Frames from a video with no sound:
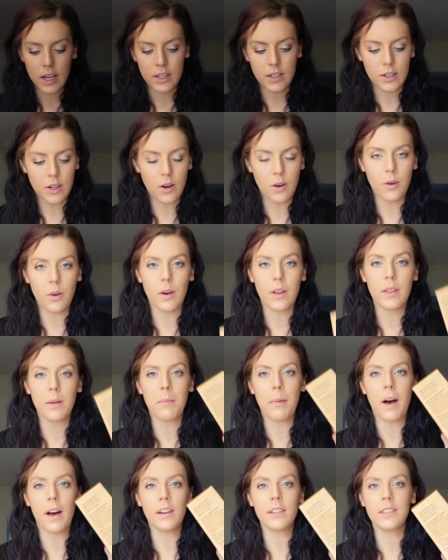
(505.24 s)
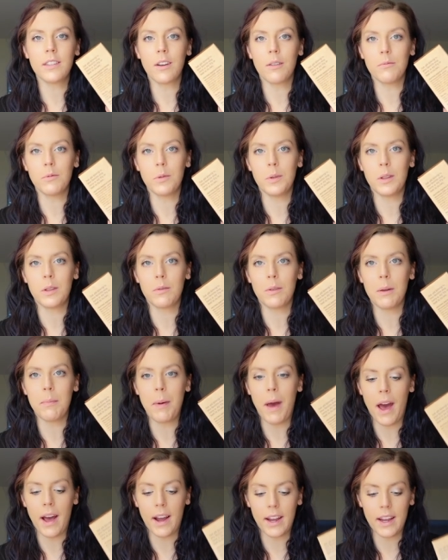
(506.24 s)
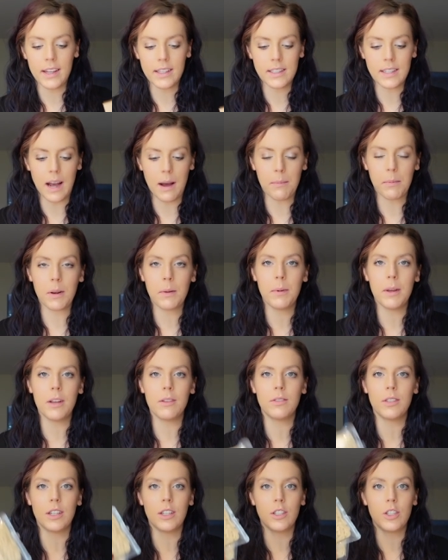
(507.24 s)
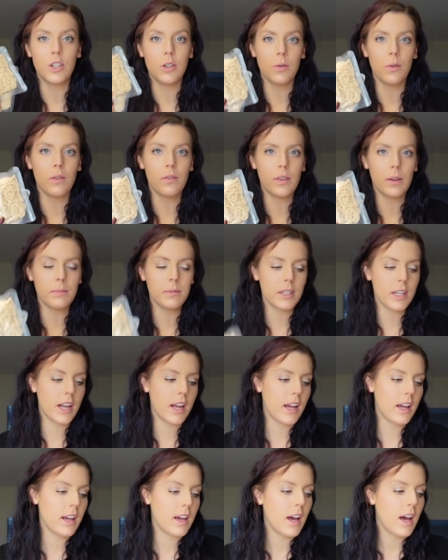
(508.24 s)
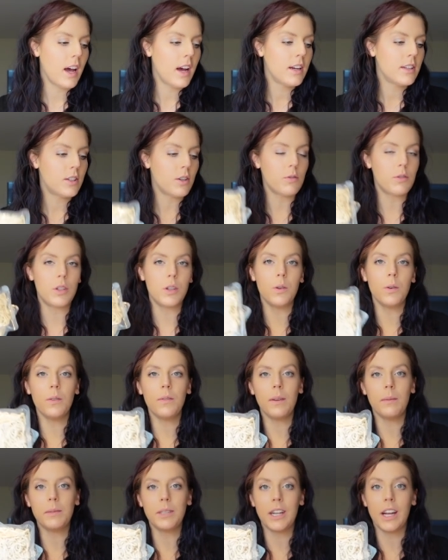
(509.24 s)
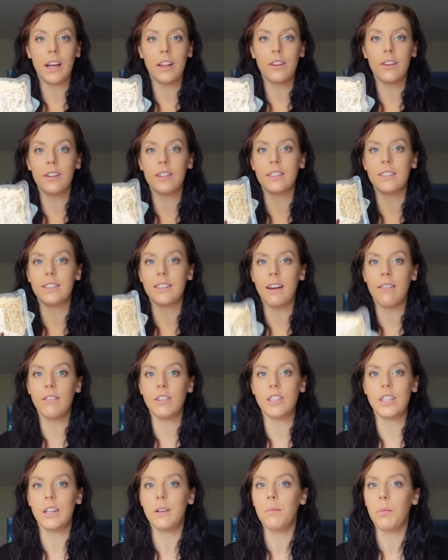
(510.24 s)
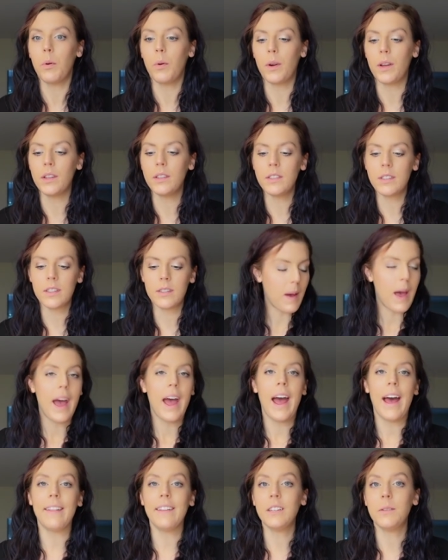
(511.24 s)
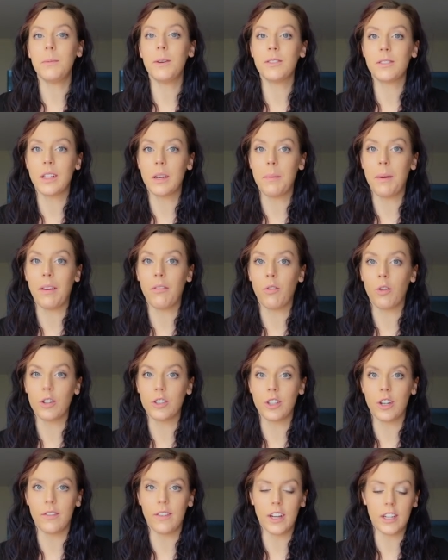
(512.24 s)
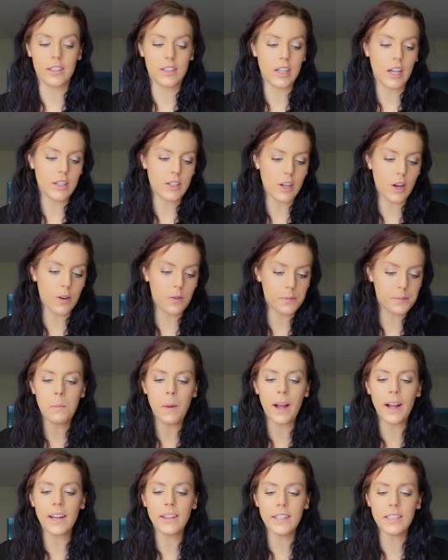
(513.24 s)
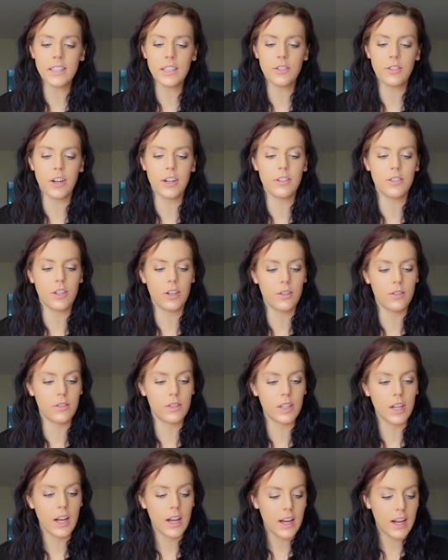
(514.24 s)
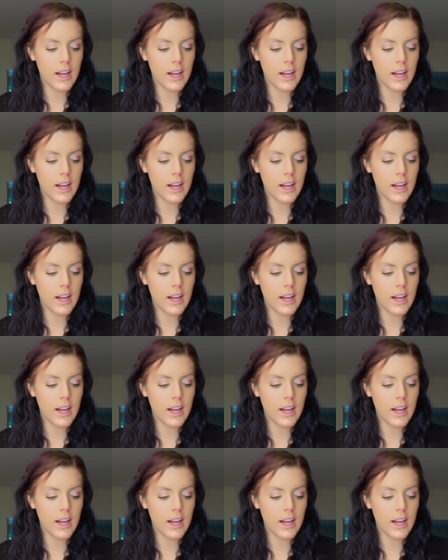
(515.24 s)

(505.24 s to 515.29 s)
So the box comes with three packets. I'm gonna be using two of them today. So two of them together is 17 points. And this meal is gonna make four servings. So I got these at Trader Joe's.